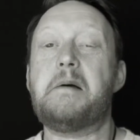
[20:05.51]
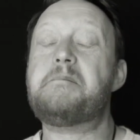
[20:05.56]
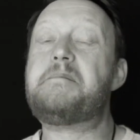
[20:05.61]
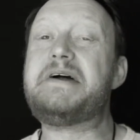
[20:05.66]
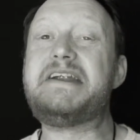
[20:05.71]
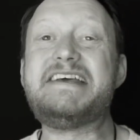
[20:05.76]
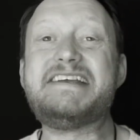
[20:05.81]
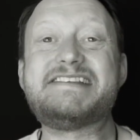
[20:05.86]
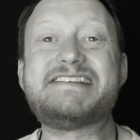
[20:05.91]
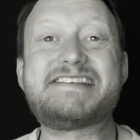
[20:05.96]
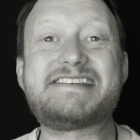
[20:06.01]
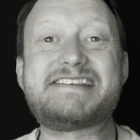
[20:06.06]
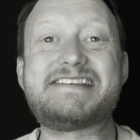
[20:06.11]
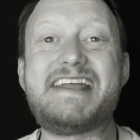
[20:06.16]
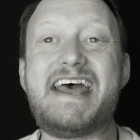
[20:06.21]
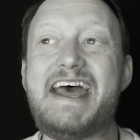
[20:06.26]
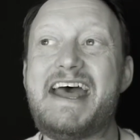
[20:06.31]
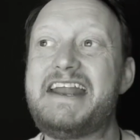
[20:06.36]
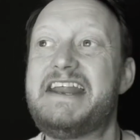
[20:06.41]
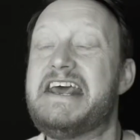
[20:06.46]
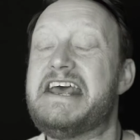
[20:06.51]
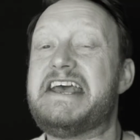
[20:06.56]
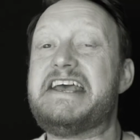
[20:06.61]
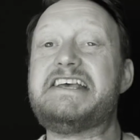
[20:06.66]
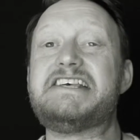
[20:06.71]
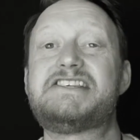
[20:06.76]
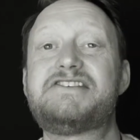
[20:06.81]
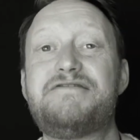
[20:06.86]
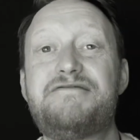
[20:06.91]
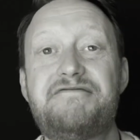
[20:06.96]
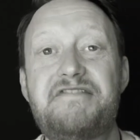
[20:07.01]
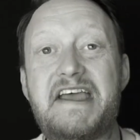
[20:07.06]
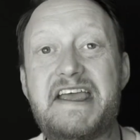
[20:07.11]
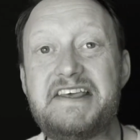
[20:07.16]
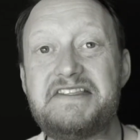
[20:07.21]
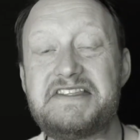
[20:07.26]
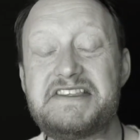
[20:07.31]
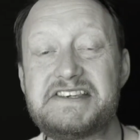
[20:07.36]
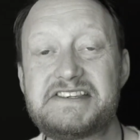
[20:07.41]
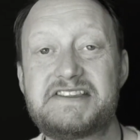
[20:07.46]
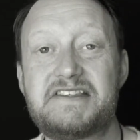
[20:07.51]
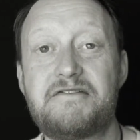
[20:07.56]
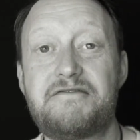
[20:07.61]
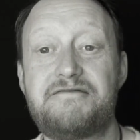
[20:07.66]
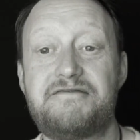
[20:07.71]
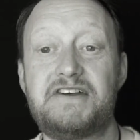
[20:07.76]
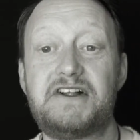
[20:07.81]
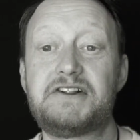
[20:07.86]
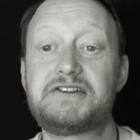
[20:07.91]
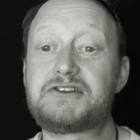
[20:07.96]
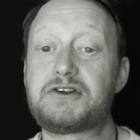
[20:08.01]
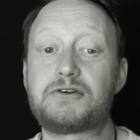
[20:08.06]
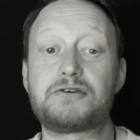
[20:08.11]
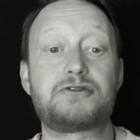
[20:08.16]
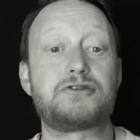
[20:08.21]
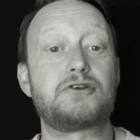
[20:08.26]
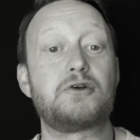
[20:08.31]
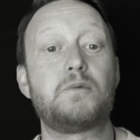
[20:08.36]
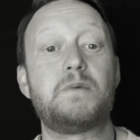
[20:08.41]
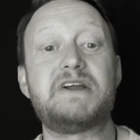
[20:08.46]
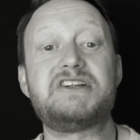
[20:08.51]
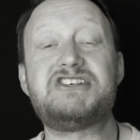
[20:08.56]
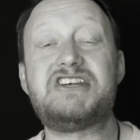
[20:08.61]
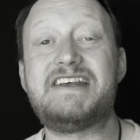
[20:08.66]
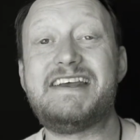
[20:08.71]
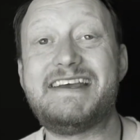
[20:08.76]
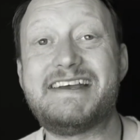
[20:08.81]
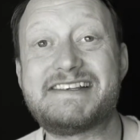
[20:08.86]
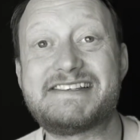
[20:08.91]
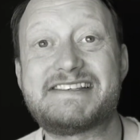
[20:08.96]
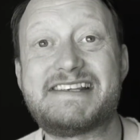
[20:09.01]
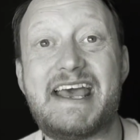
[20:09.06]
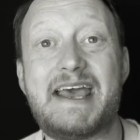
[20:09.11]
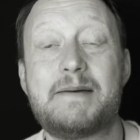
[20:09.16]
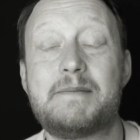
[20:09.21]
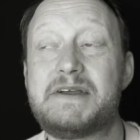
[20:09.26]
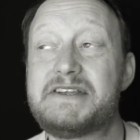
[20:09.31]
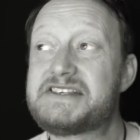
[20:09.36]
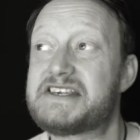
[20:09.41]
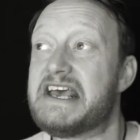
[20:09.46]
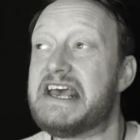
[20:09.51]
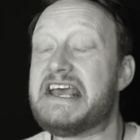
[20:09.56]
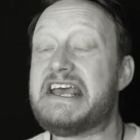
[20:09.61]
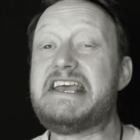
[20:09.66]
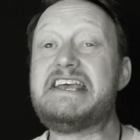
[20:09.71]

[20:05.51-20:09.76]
but instead his faith is the filter through which he examines